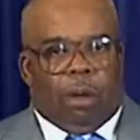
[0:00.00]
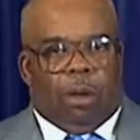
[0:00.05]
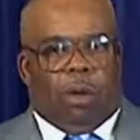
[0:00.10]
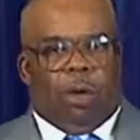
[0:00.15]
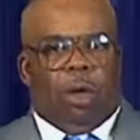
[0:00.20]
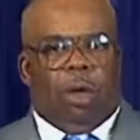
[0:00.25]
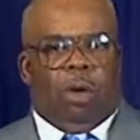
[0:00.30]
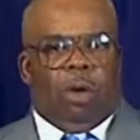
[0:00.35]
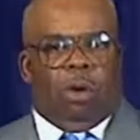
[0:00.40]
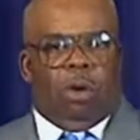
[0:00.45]

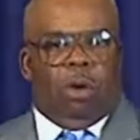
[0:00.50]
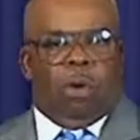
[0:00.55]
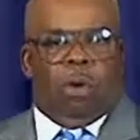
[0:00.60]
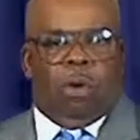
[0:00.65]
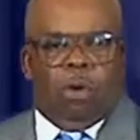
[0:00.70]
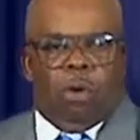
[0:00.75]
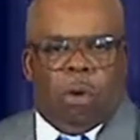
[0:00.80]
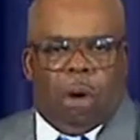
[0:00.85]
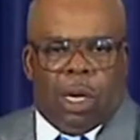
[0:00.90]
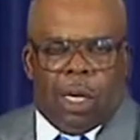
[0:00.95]
You
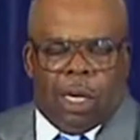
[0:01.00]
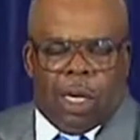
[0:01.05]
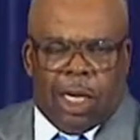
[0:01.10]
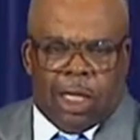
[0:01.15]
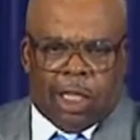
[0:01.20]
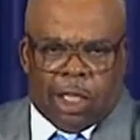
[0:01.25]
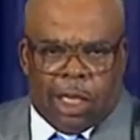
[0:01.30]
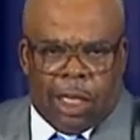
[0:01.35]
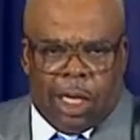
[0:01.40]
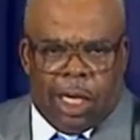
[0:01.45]
who are
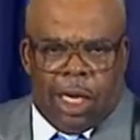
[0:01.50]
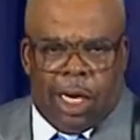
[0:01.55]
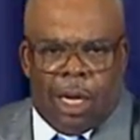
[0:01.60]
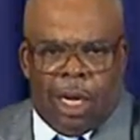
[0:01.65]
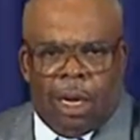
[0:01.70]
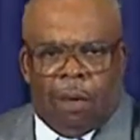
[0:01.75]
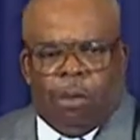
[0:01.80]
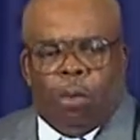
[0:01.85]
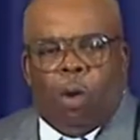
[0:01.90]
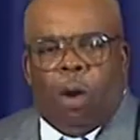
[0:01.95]
listening
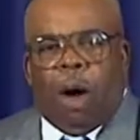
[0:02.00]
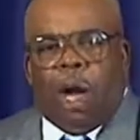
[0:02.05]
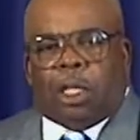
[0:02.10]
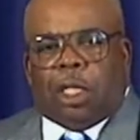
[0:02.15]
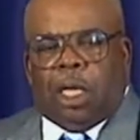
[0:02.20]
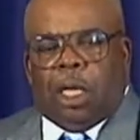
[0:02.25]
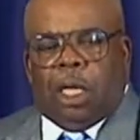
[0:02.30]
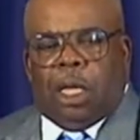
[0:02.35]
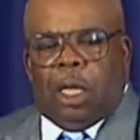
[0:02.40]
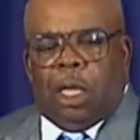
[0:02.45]
and
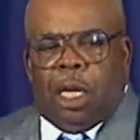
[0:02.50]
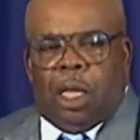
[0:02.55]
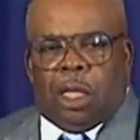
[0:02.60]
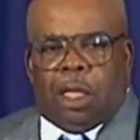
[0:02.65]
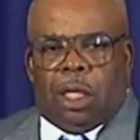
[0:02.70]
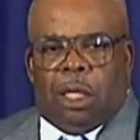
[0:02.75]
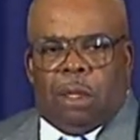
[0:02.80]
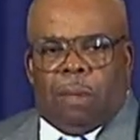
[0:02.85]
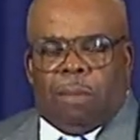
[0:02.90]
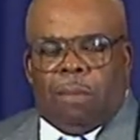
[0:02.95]
watching this
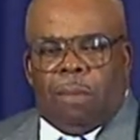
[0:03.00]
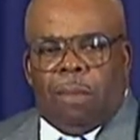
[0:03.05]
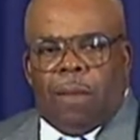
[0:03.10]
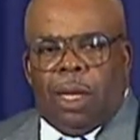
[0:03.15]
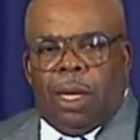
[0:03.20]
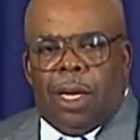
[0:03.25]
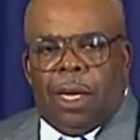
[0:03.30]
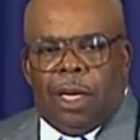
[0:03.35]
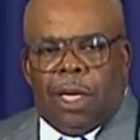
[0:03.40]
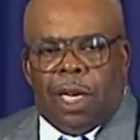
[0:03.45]

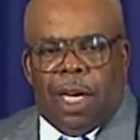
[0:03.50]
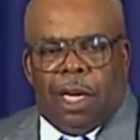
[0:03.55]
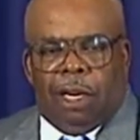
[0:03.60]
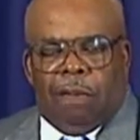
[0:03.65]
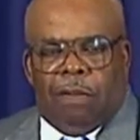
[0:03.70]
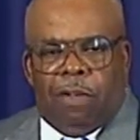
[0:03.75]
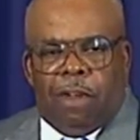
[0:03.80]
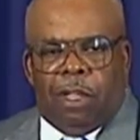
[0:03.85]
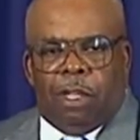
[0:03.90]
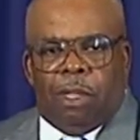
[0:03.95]

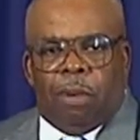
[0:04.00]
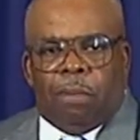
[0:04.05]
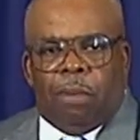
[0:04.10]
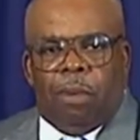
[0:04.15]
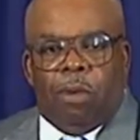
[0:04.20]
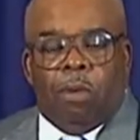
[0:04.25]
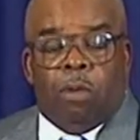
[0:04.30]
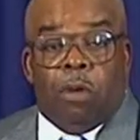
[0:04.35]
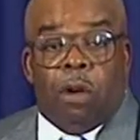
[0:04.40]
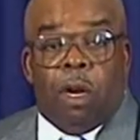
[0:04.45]
television
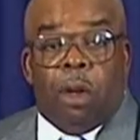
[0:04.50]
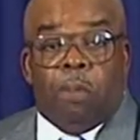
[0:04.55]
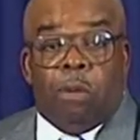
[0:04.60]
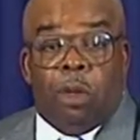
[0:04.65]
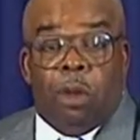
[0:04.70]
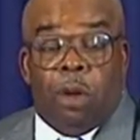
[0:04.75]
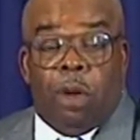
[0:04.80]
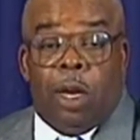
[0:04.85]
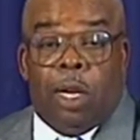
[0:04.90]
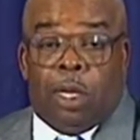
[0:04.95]
program,
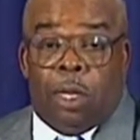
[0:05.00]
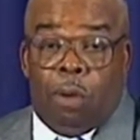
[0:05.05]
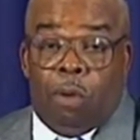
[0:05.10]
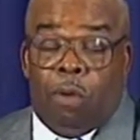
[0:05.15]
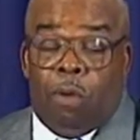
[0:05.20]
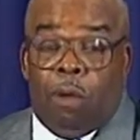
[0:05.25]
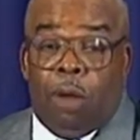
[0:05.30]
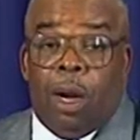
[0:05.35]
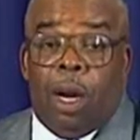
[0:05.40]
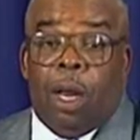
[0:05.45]
you need to
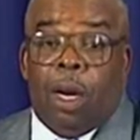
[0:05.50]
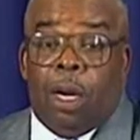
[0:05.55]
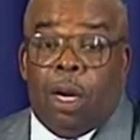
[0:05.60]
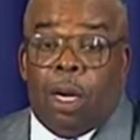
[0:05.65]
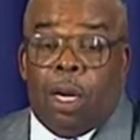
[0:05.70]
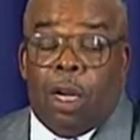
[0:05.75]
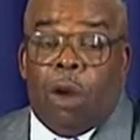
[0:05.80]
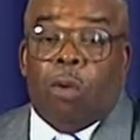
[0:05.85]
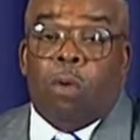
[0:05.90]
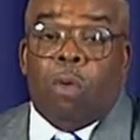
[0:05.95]
really
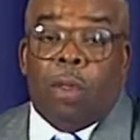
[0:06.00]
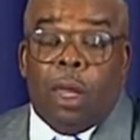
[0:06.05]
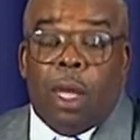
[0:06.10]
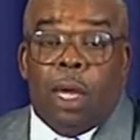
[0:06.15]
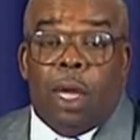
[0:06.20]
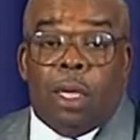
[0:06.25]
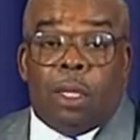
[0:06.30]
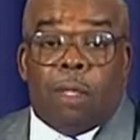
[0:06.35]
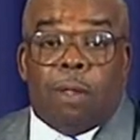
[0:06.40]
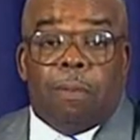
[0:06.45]
know
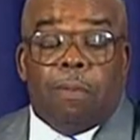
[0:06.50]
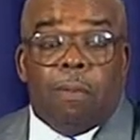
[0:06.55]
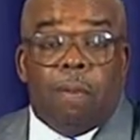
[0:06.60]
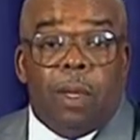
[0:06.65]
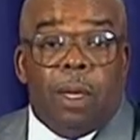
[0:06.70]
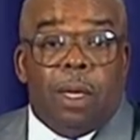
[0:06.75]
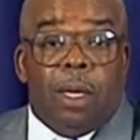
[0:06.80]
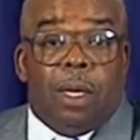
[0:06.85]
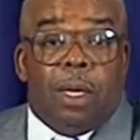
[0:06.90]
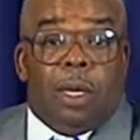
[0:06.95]
this,
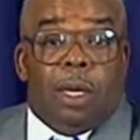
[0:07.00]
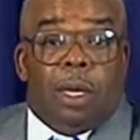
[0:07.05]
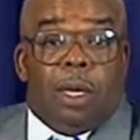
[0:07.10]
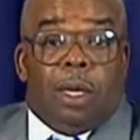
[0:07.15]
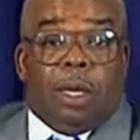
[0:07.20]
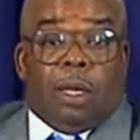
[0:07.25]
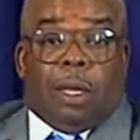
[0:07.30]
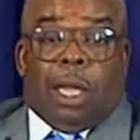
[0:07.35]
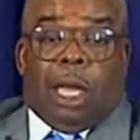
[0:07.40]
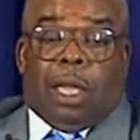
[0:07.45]

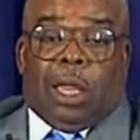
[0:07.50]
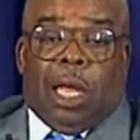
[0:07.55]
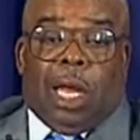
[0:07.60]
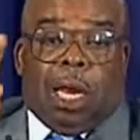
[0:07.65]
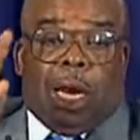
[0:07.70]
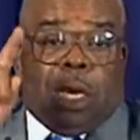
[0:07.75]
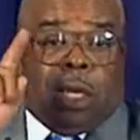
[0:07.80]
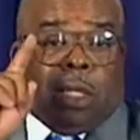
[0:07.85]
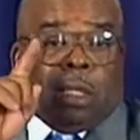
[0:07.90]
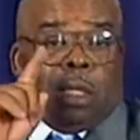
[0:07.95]
that there
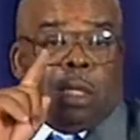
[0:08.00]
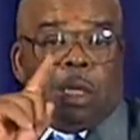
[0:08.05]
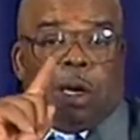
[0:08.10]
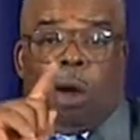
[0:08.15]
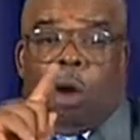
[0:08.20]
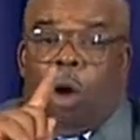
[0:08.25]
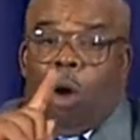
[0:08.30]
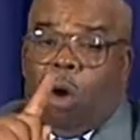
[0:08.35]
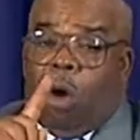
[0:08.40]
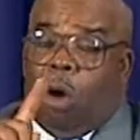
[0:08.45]
is an
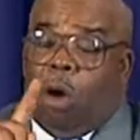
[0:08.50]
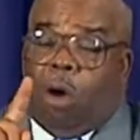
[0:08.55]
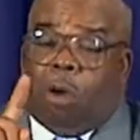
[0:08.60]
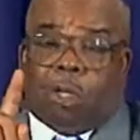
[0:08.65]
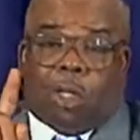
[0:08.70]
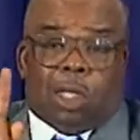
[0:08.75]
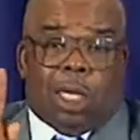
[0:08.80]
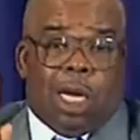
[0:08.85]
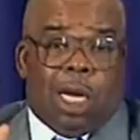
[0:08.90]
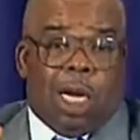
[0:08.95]

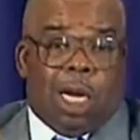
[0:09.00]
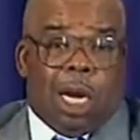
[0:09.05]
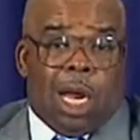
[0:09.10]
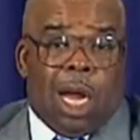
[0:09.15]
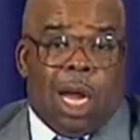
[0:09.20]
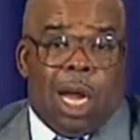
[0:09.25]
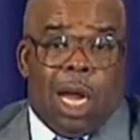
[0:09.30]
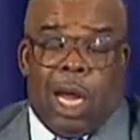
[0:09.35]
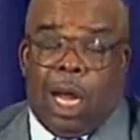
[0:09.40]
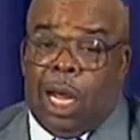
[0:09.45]
all-seeing
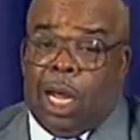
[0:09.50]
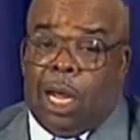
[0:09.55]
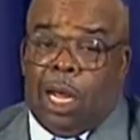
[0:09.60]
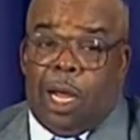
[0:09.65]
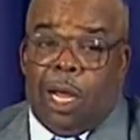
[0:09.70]
eye